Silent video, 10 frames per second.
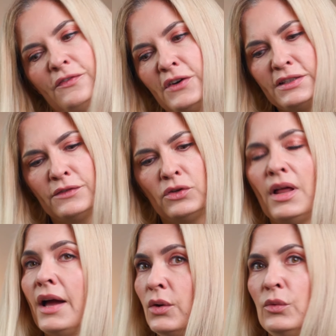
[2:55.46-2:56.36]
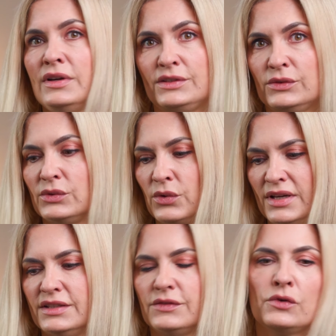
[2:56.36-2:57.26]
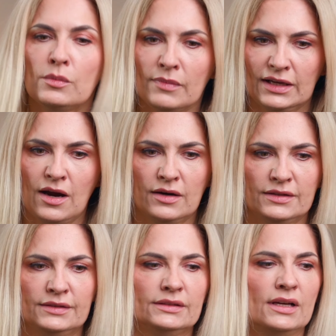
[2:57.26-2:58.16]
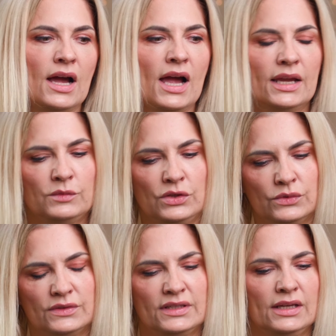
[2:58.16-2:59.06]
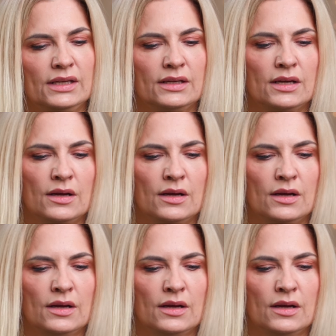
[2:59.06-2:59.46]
First of all, I always use greens from my garden. I'm using